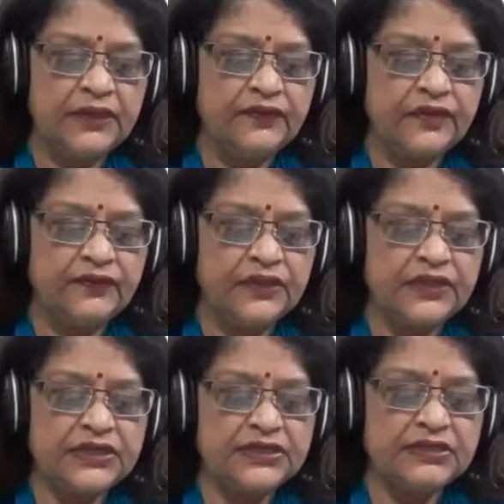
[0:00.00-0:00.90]
The
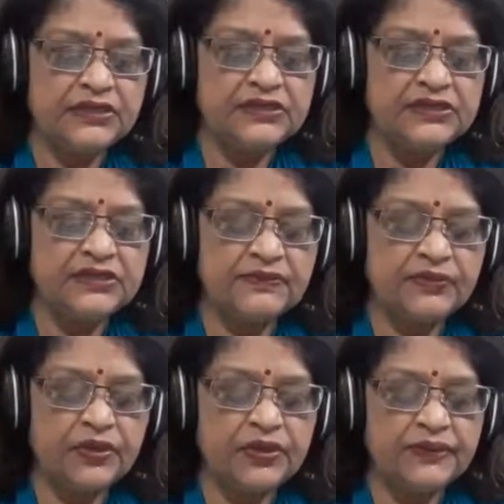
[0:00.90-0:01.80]
furniture is a
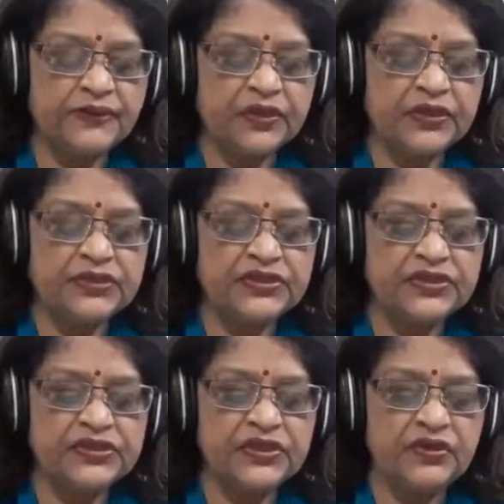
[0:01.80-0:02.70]
simple,
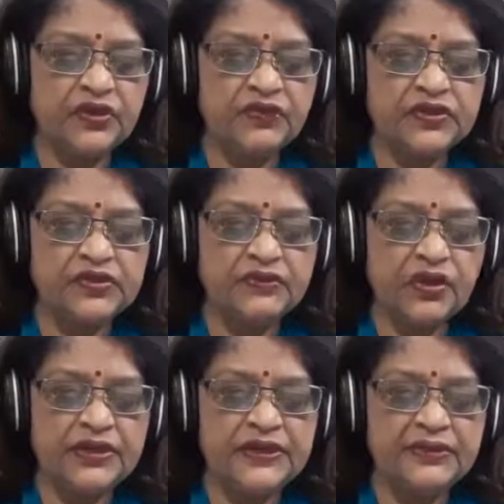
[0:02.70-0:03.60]
consisting of a small
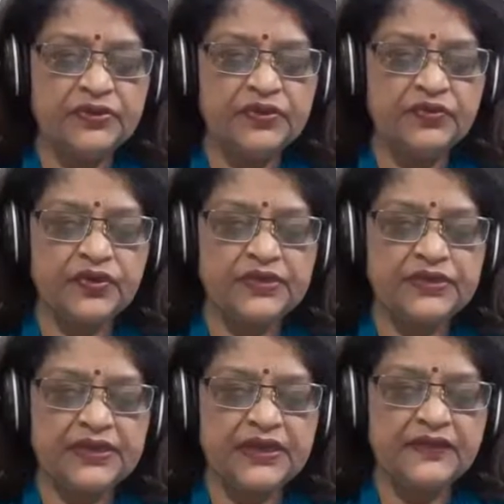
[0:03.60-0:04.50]
table towards the
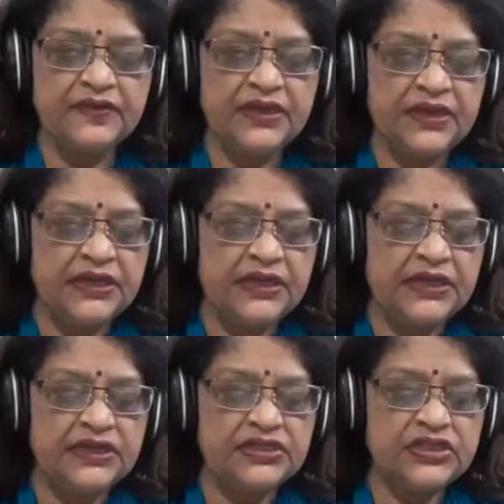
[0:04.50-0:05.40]
left,
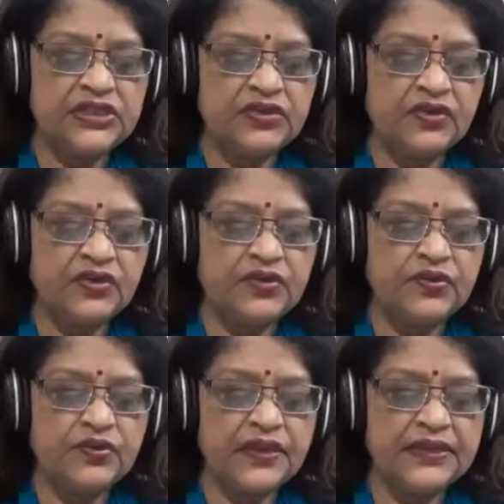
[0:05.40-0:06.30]
a chair or
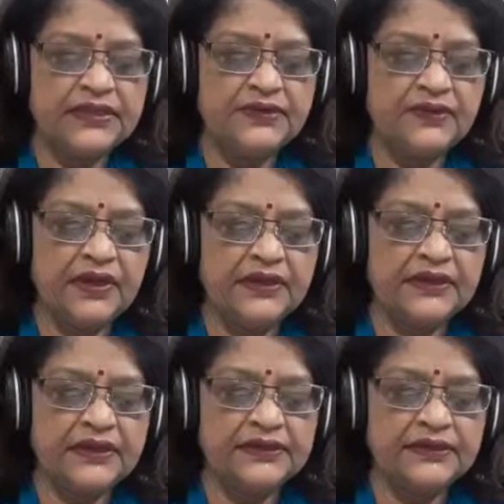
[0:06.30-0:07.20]
two, and a divan
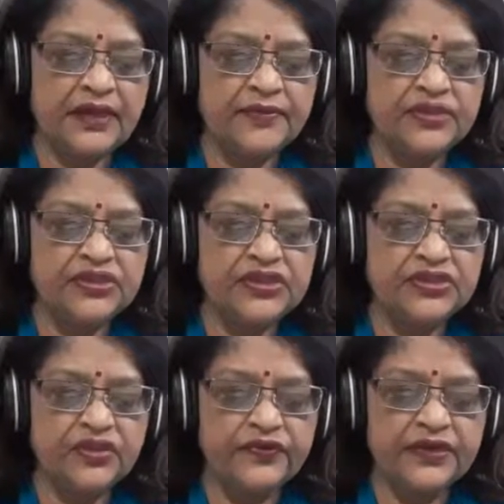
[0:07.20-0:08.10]
rather upstage
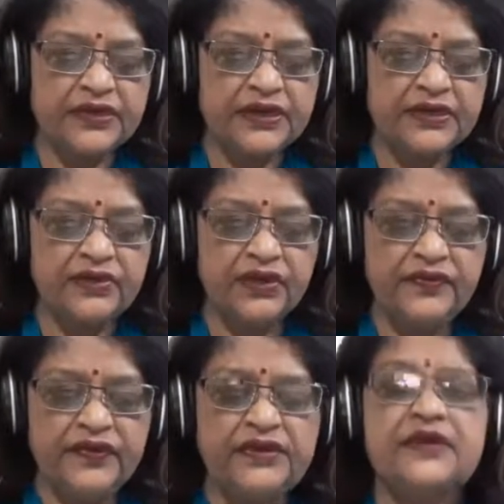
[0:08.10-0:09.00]
on the right. On
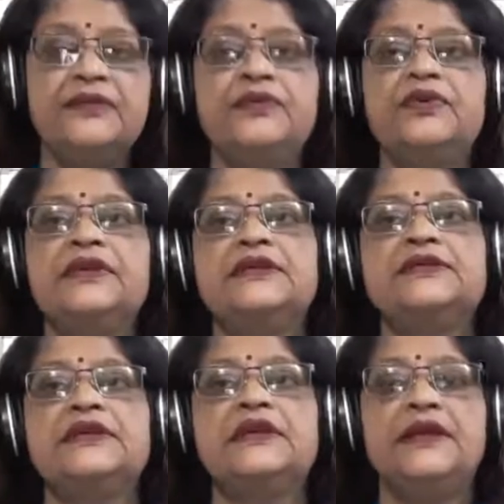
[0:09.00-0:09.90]
the table is
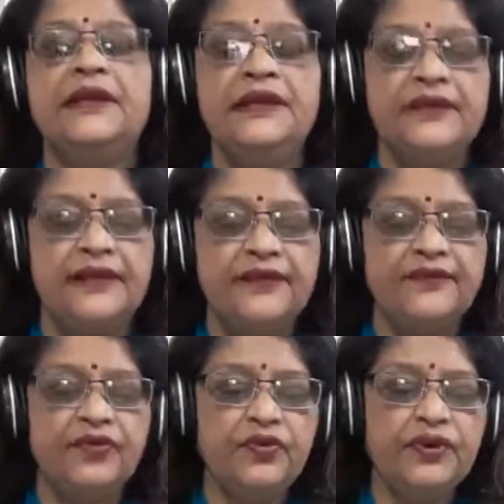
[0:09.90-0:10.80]
a
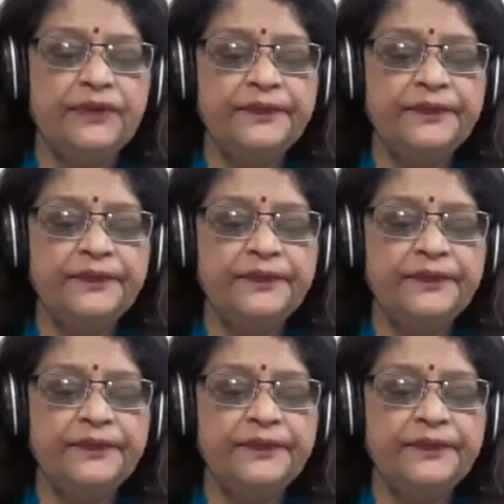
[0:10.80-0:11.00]
telephone.